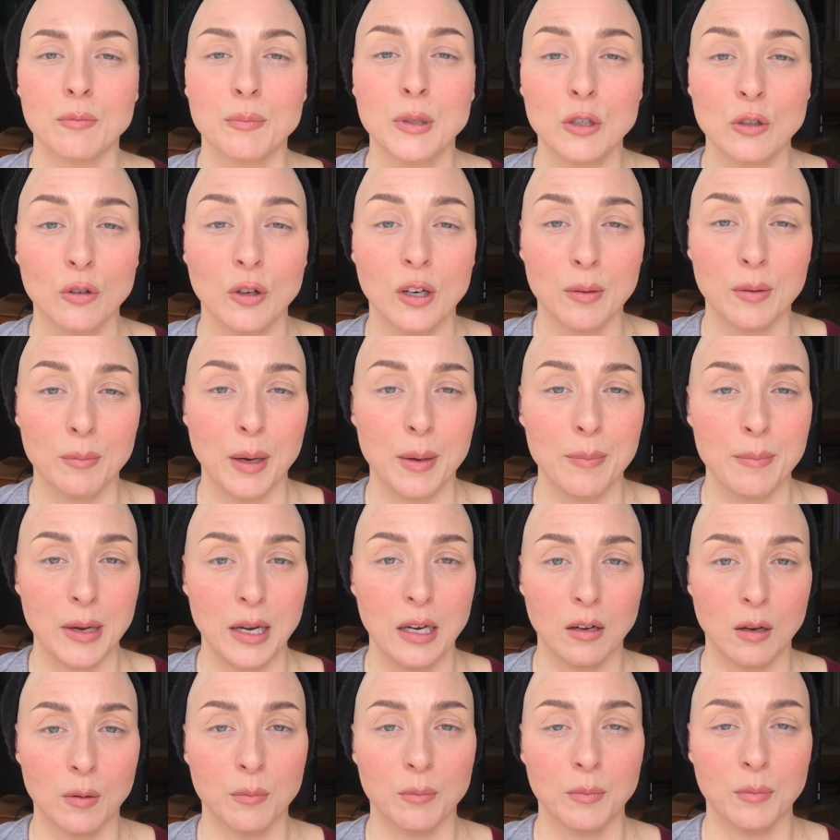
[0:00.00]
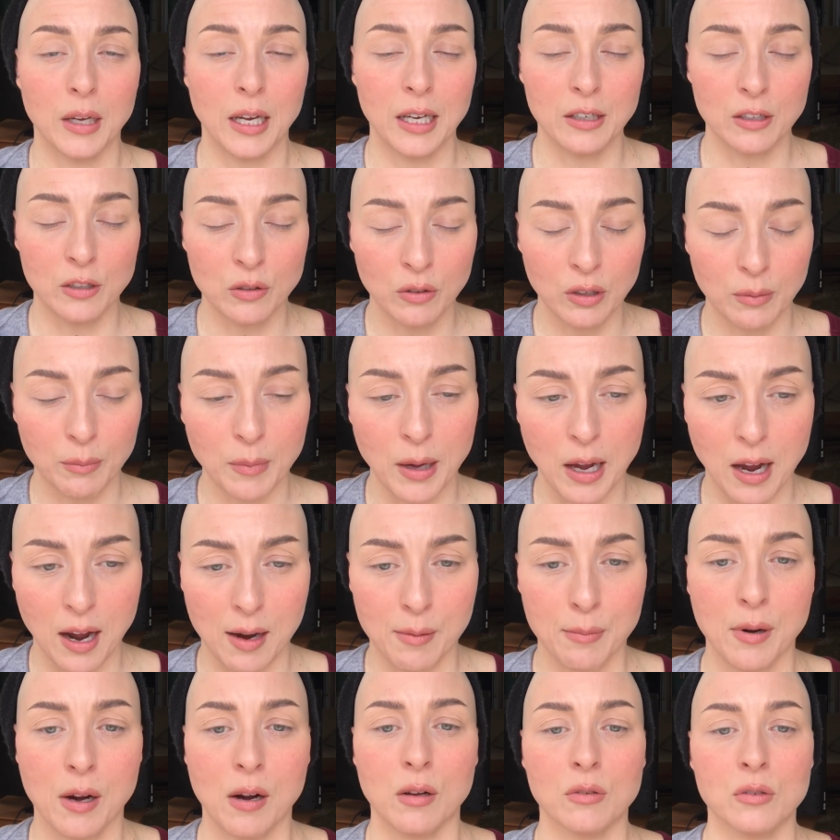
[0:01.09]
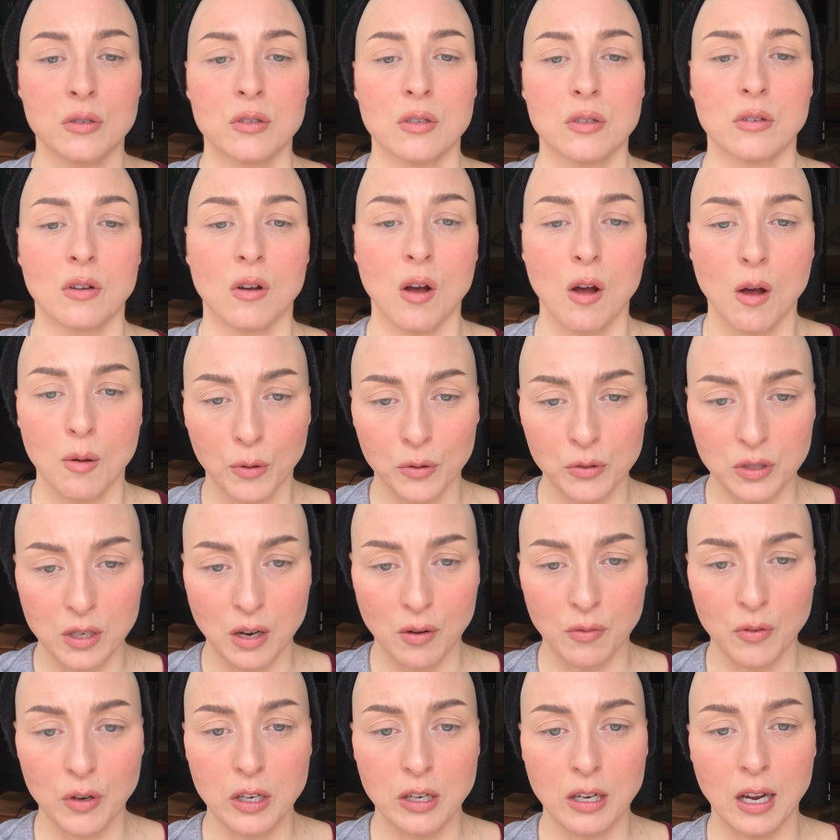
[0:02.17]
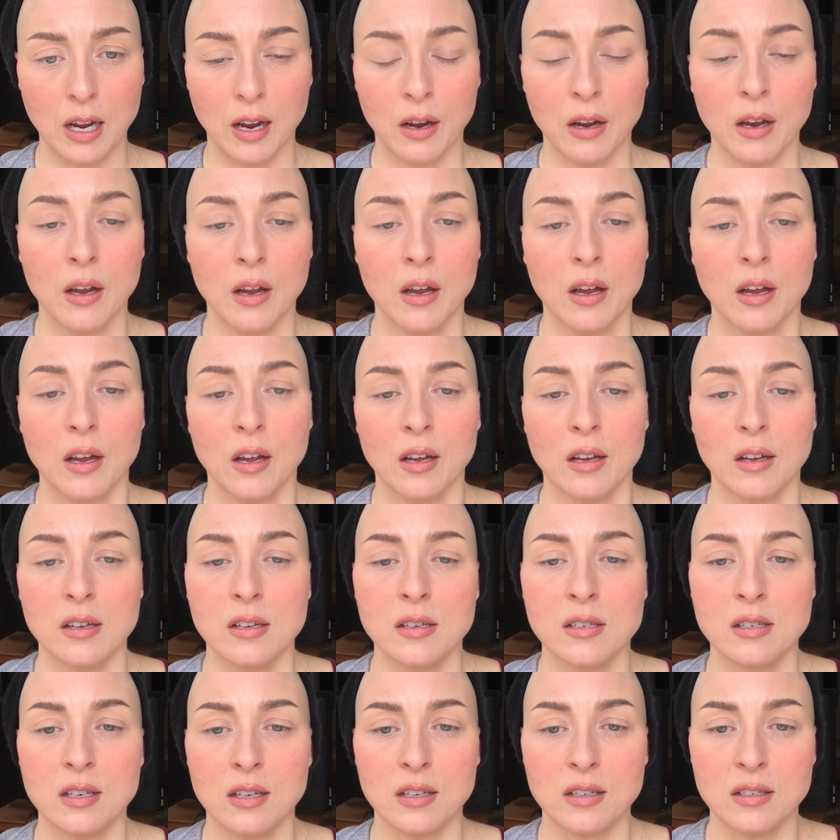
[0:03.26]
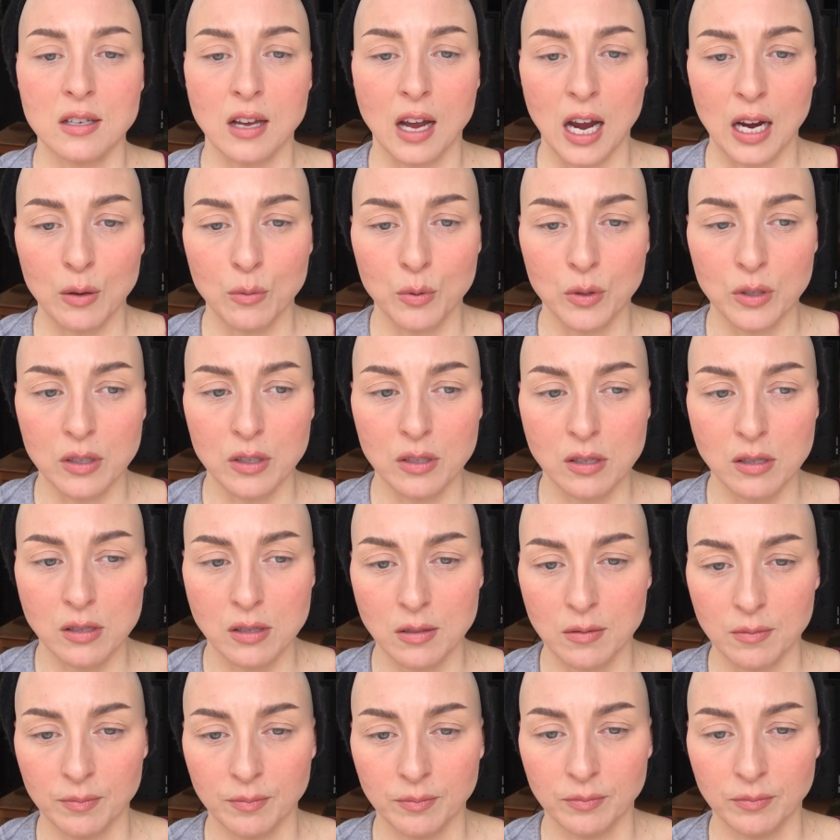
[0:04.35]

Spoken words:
been doing my makeup and doing my eyebrows almost every day since I was